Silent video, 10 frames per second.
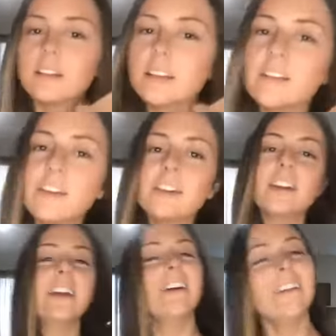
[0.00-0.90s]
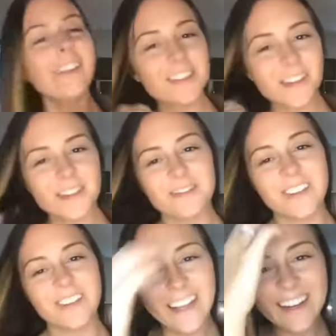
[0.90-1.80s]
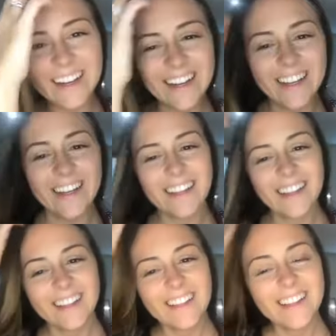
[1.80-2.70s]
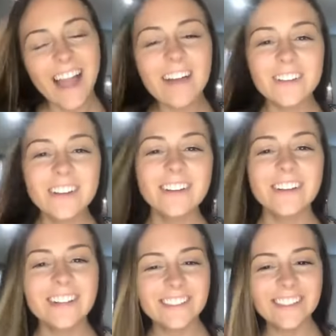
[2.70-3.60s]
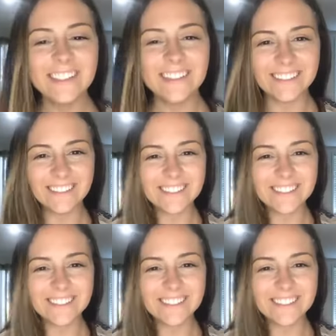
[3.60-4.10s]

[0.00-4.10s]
You feel great. Oh, that's awesome, right? Good. Happy New Year to you.